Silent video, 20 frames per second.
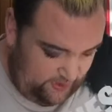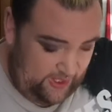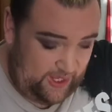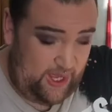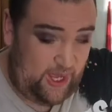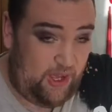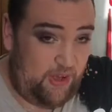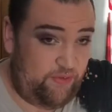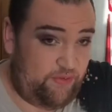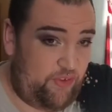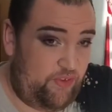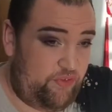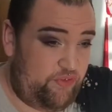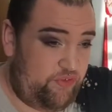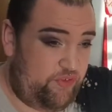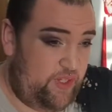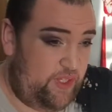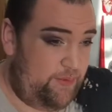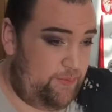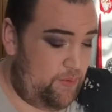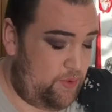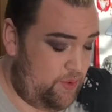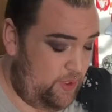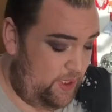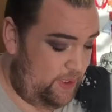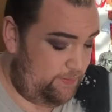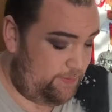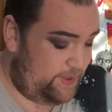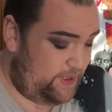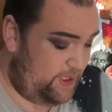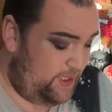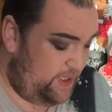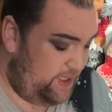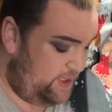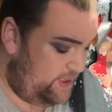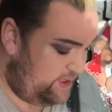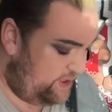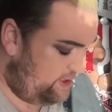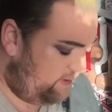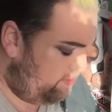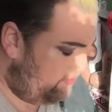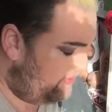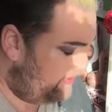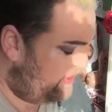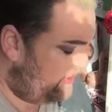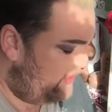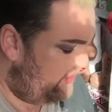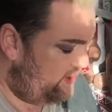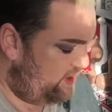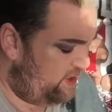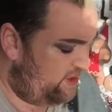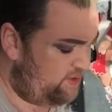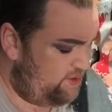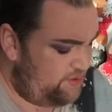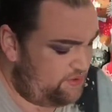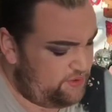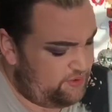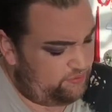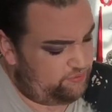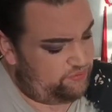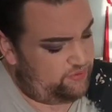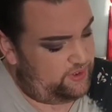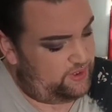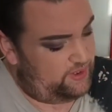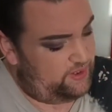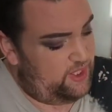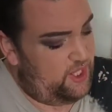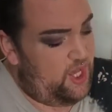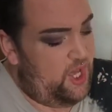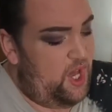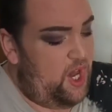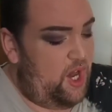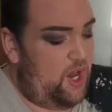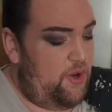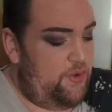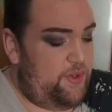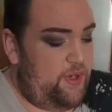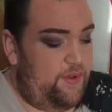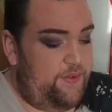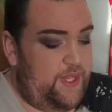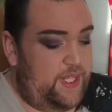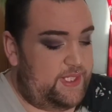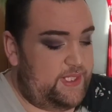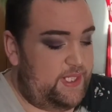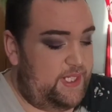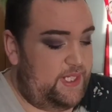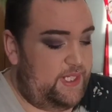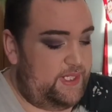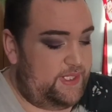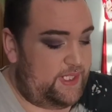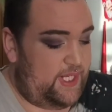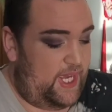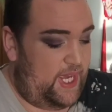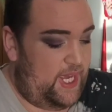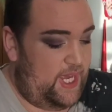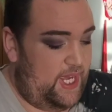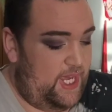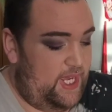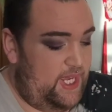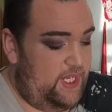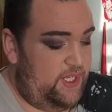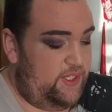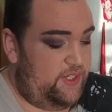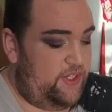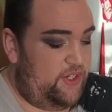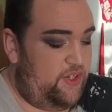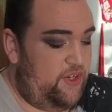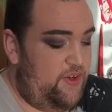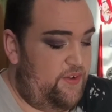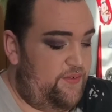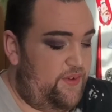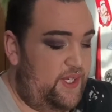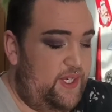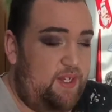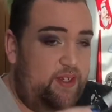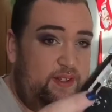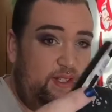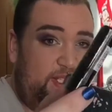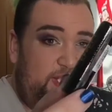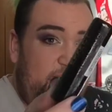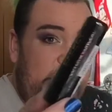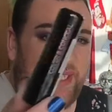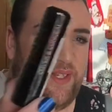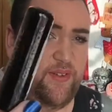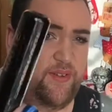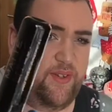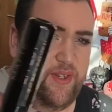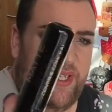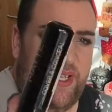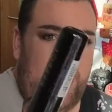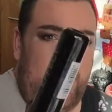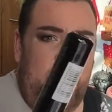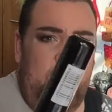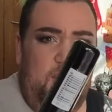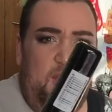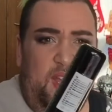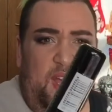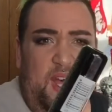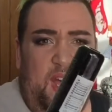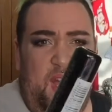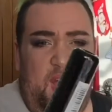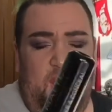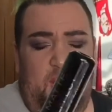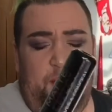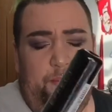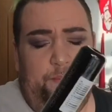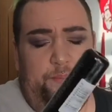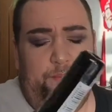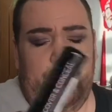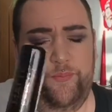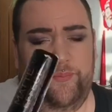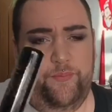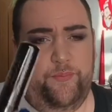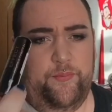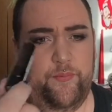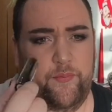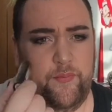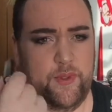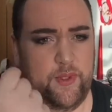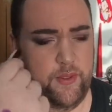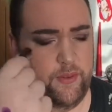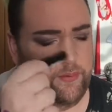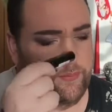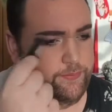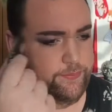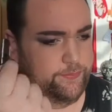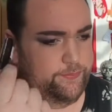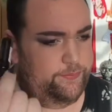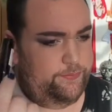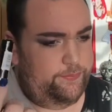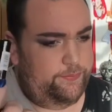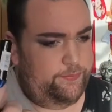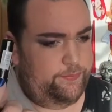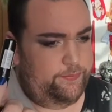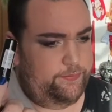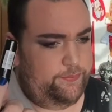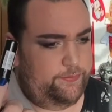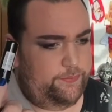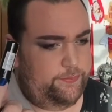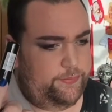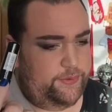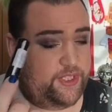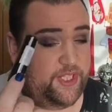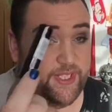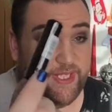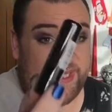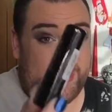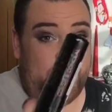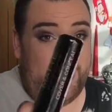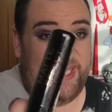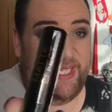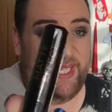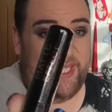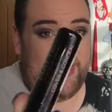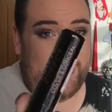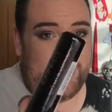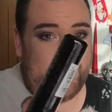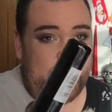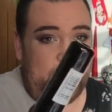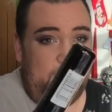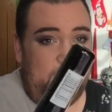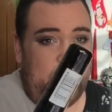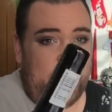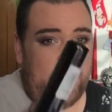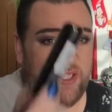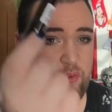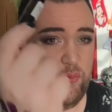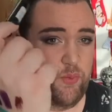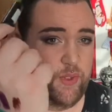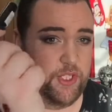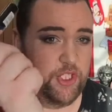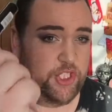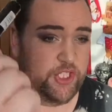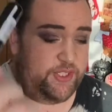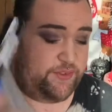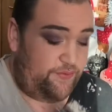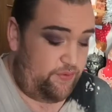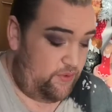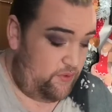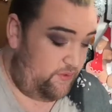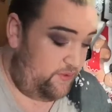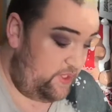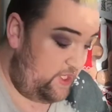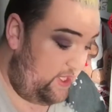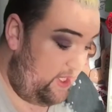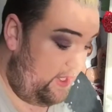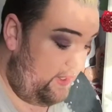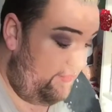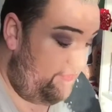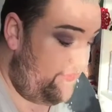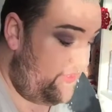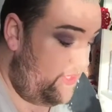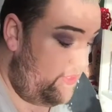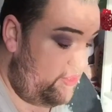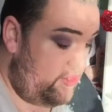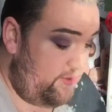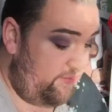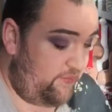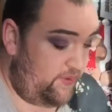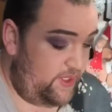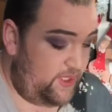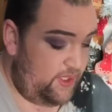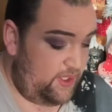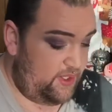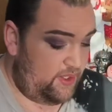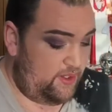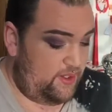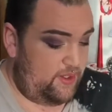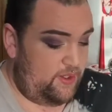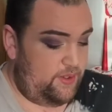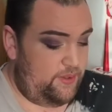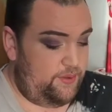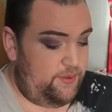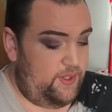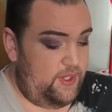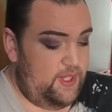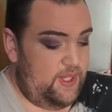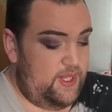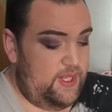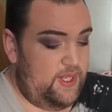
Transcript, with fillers: I have three more lipsticks. Was it? Did I order three? Oh no, that is a cover and conceal um, concealer stick, which is for a future video.